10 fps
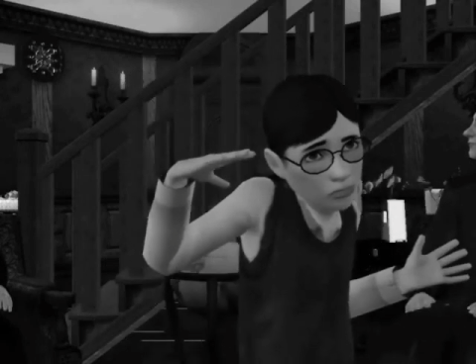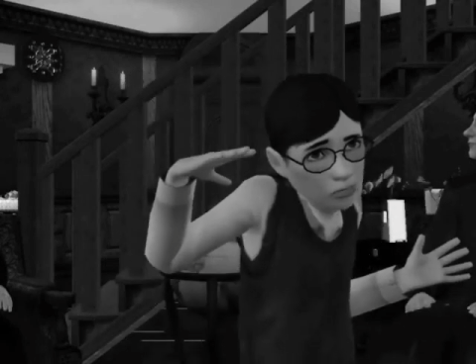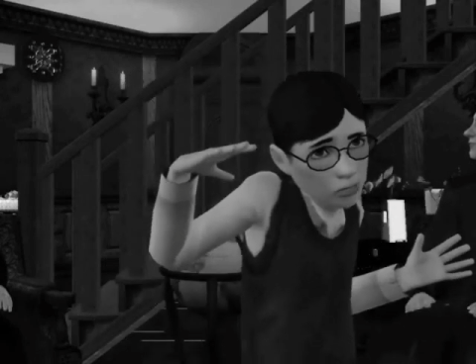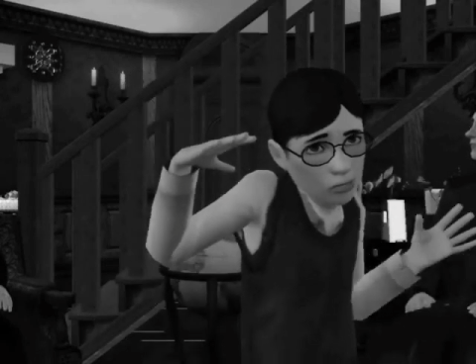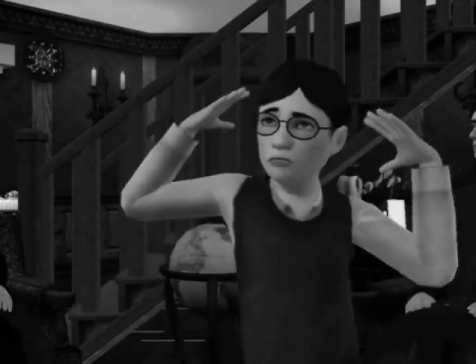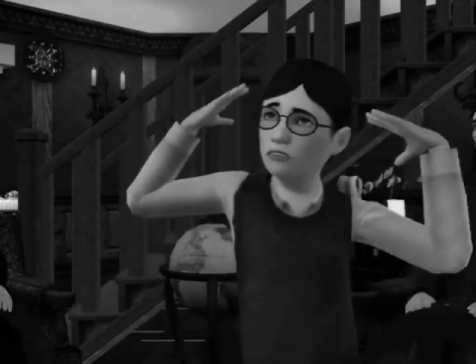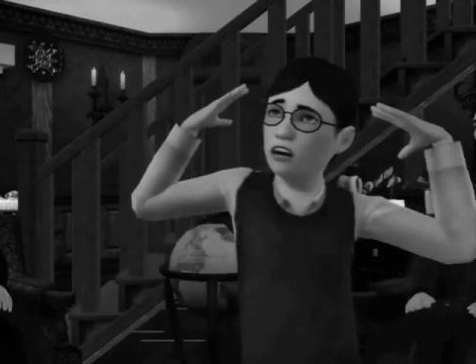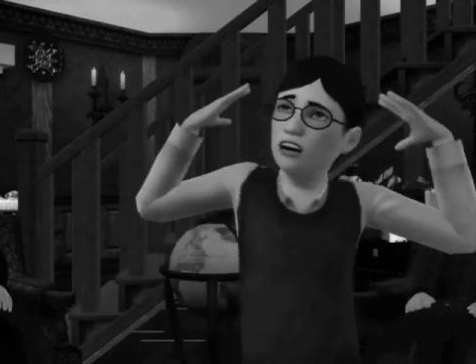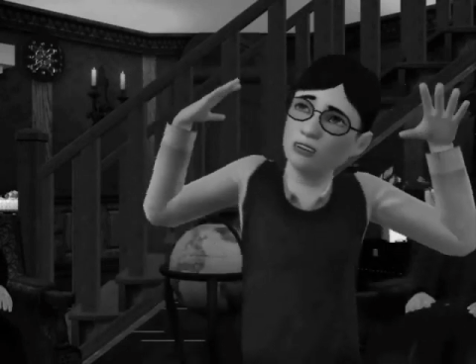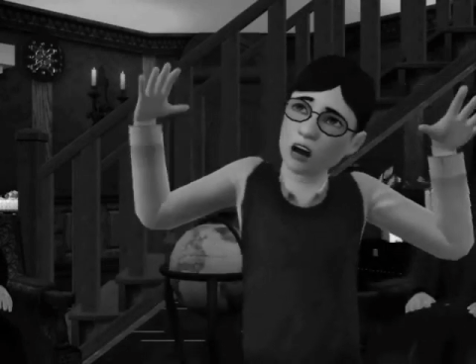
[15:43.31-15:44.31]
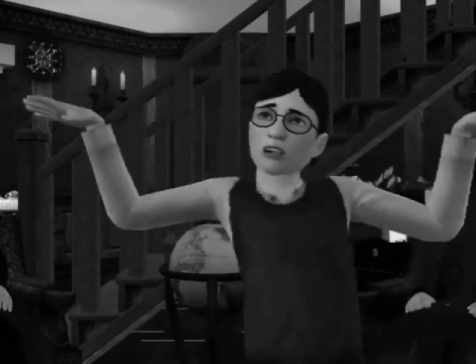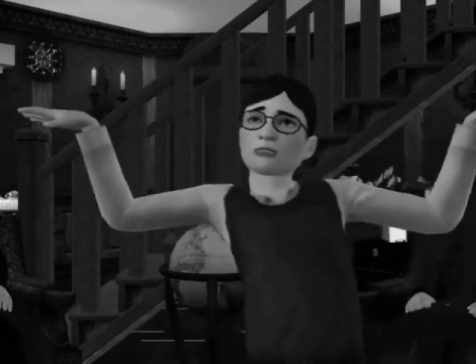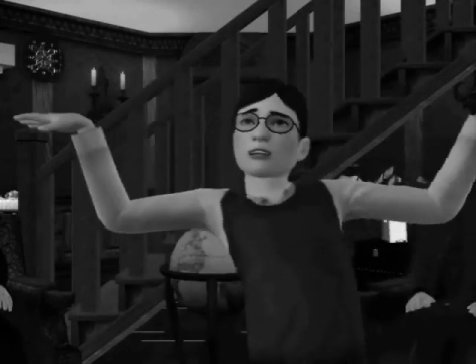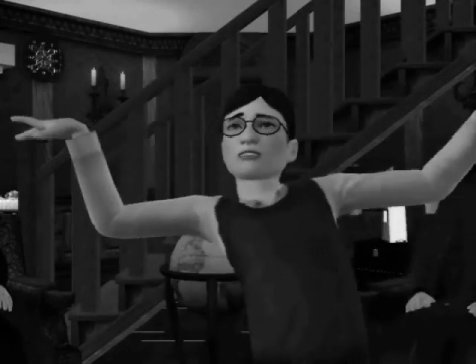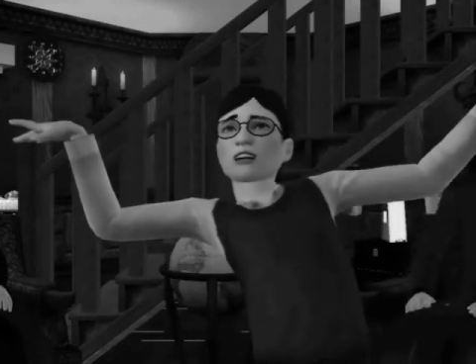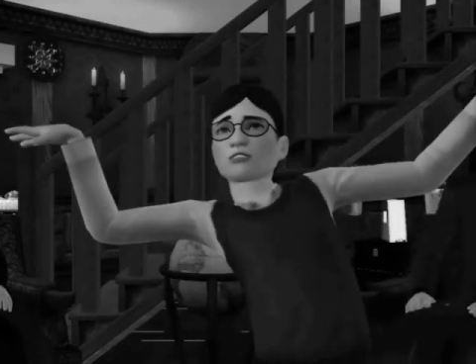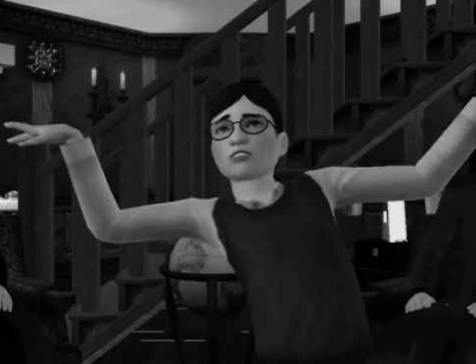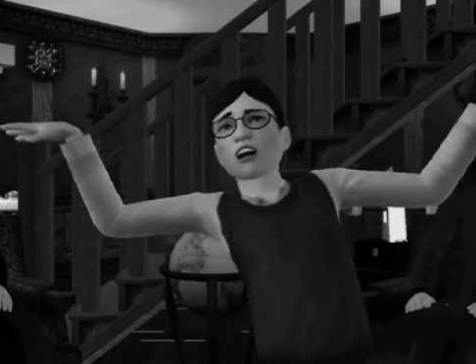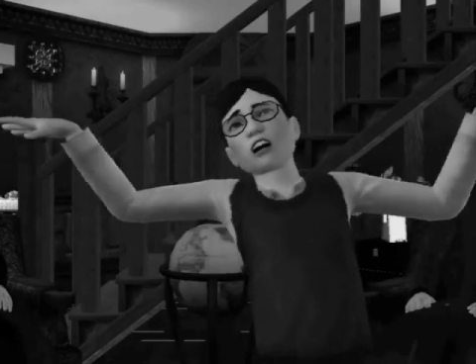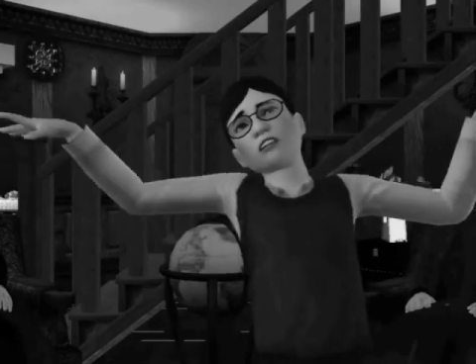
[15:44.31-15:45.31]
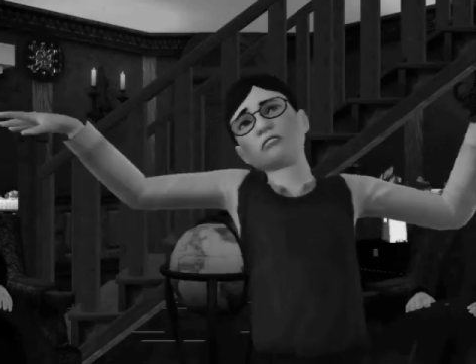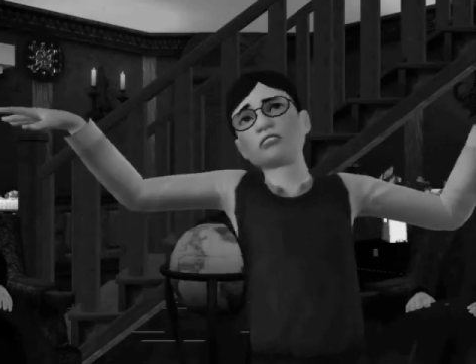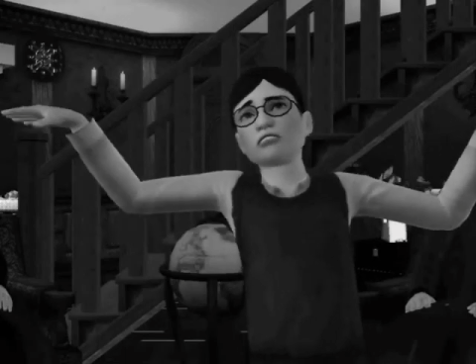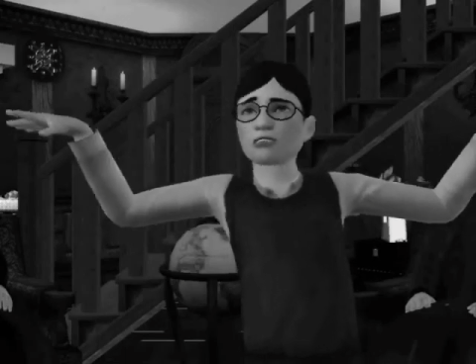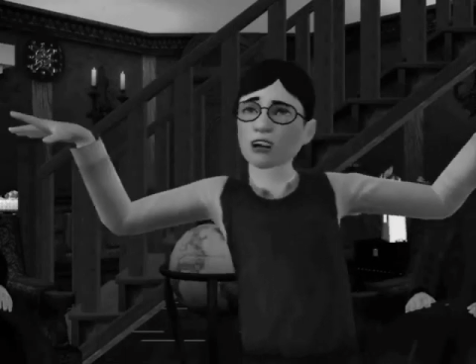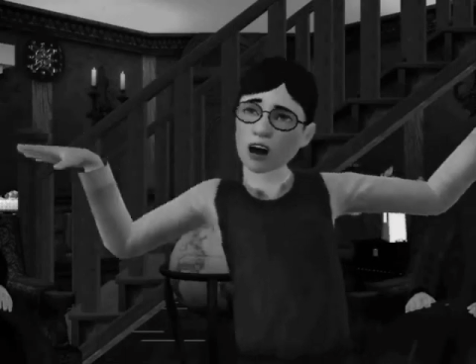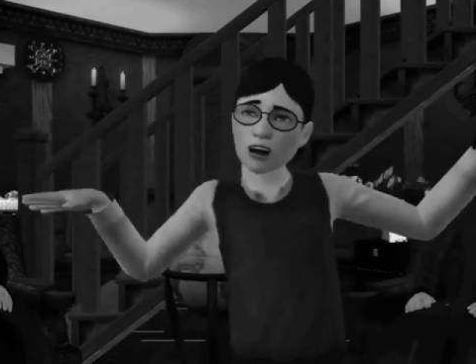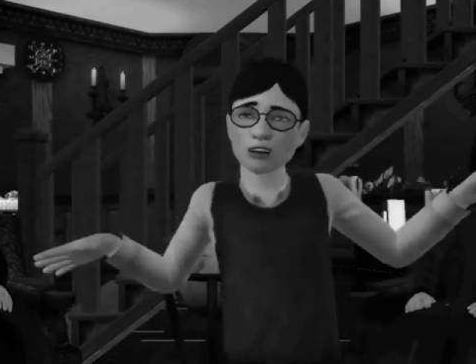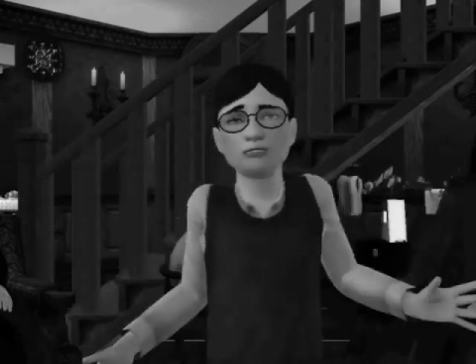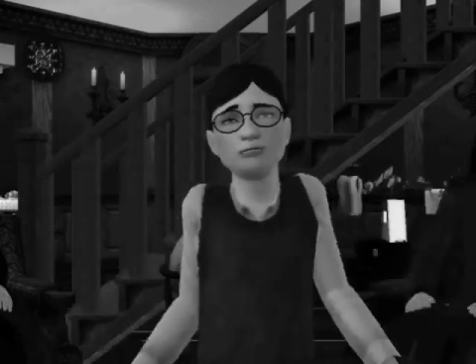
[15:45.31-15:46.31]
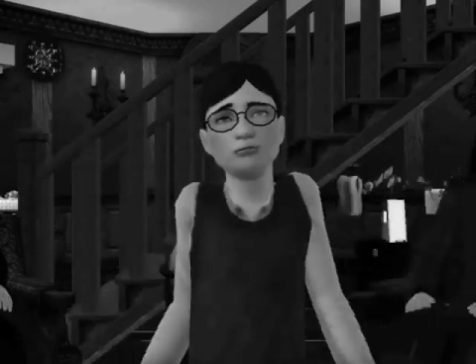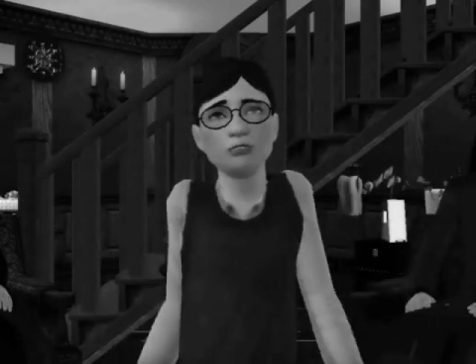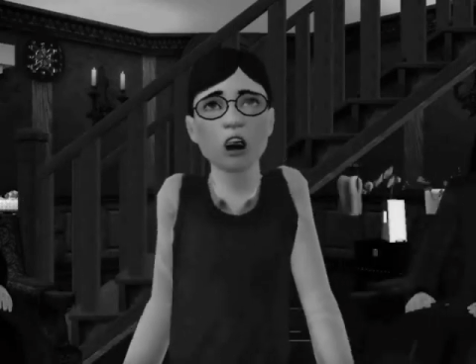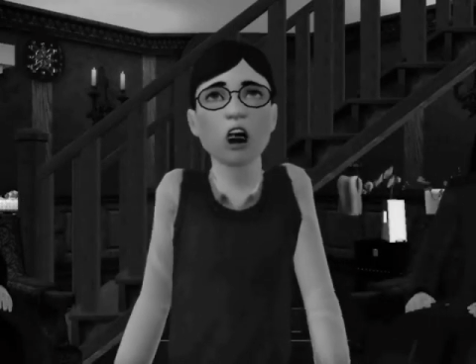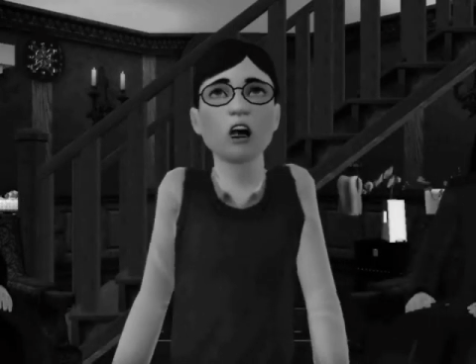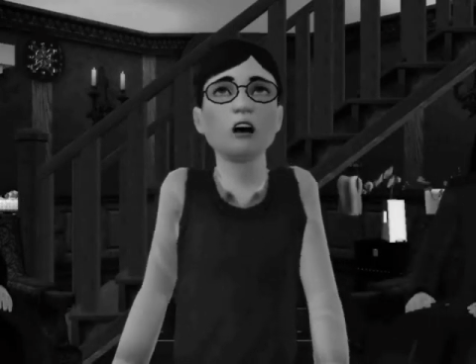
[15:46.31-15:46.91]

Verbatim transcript: end, does not change the fact that you are an idiot.